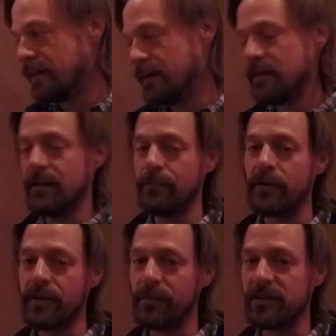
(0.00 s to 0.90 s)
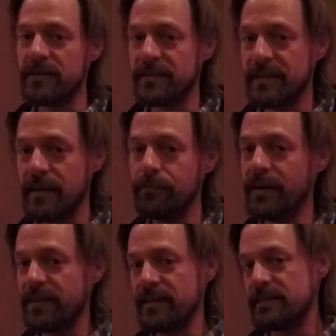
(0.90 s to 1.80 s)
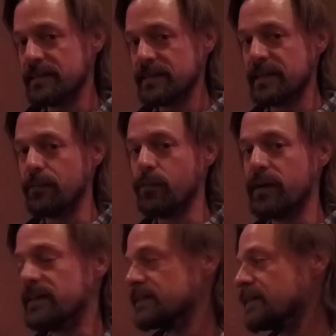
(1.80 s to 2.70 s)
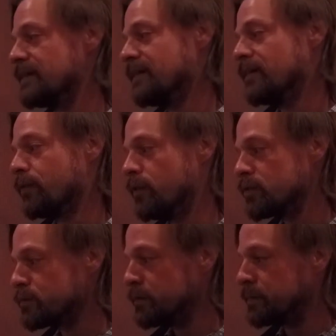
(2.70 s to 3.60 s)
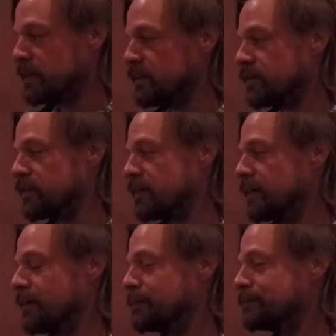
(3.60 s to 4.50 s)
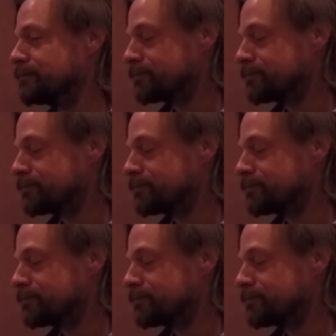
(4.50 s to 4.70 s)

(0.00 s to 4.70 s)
in pretty much the same methods and same ways. Those will be your